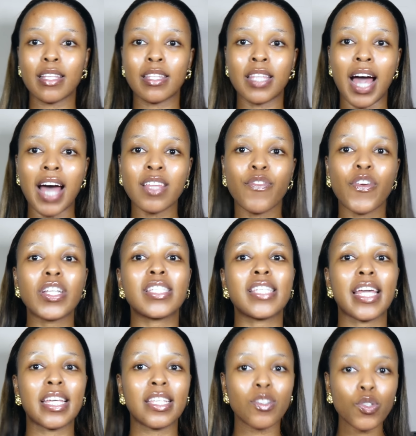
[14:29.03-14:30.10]
The other friend is
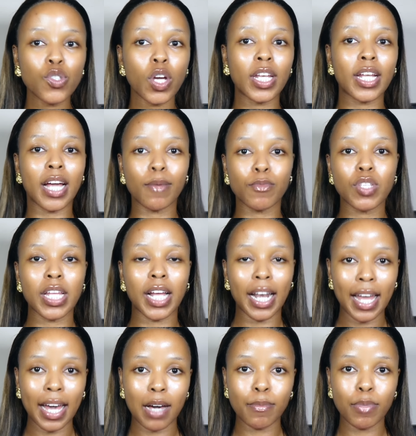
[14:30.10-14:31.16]
saying he's also going to come to the
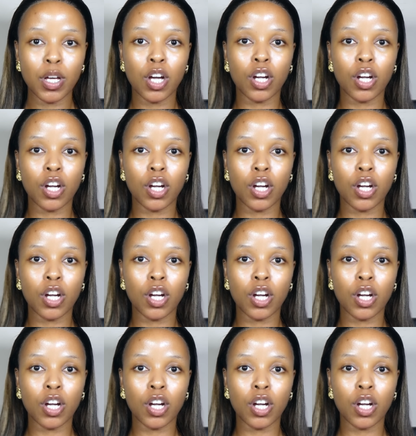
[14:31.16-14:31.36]
club,